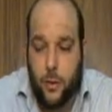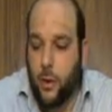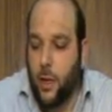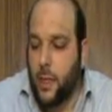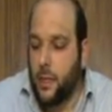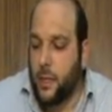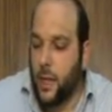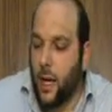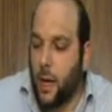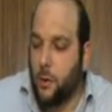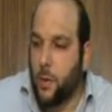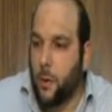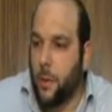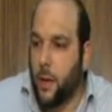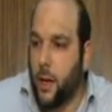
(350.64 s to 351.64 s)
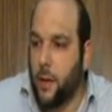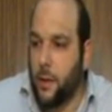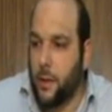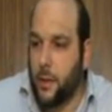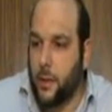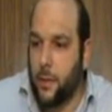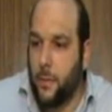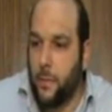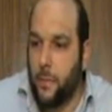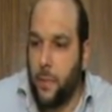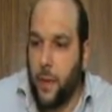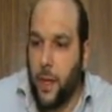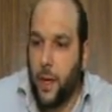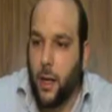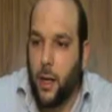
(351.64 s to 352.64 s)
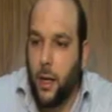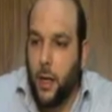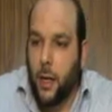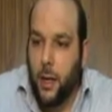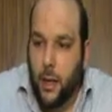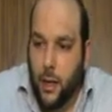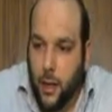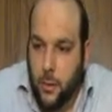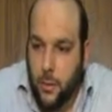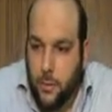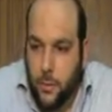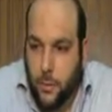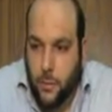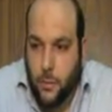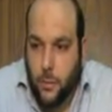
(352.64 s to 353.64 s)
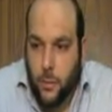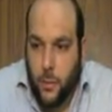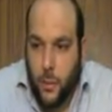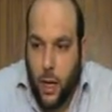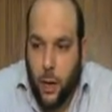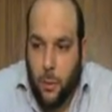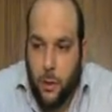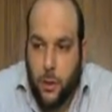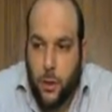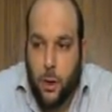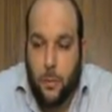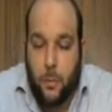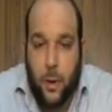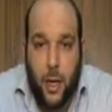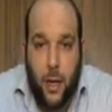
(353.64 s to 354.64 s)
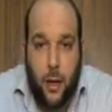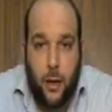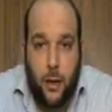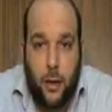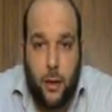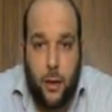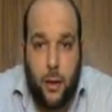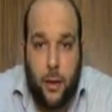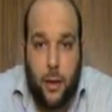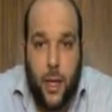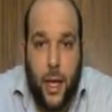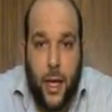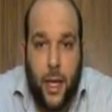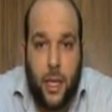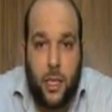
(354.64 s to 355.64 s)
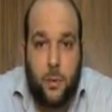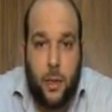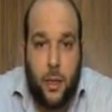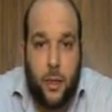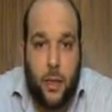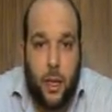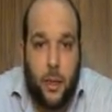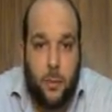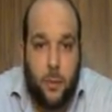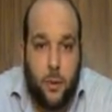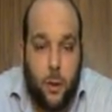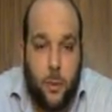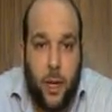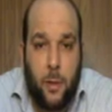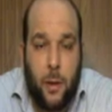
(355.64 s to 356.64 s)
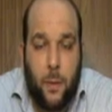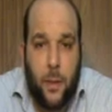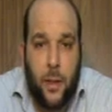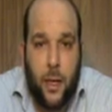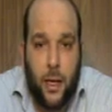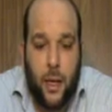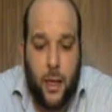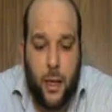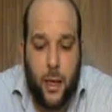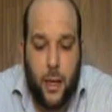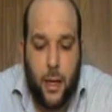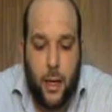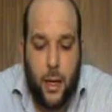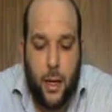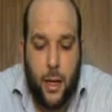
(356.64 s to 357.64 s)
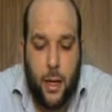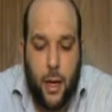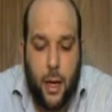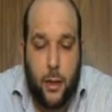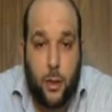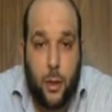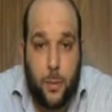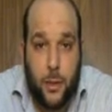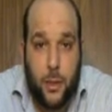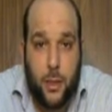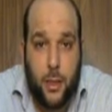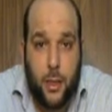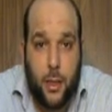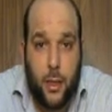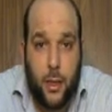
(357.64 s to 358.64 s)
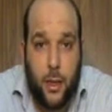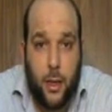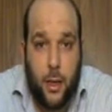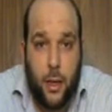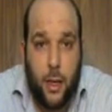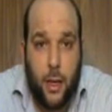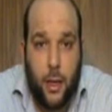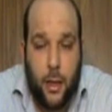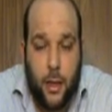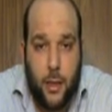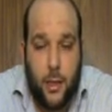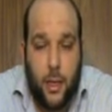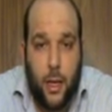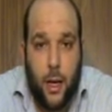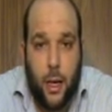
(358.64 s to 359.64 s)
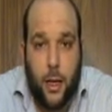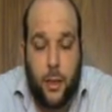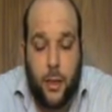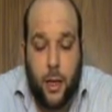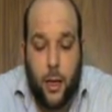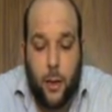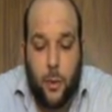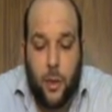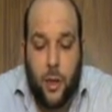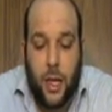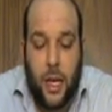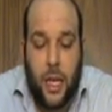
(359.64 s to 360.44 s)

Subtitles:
So let's see how to apply this. Now, I want to compare the arrangement that so many people they adopt in this regard with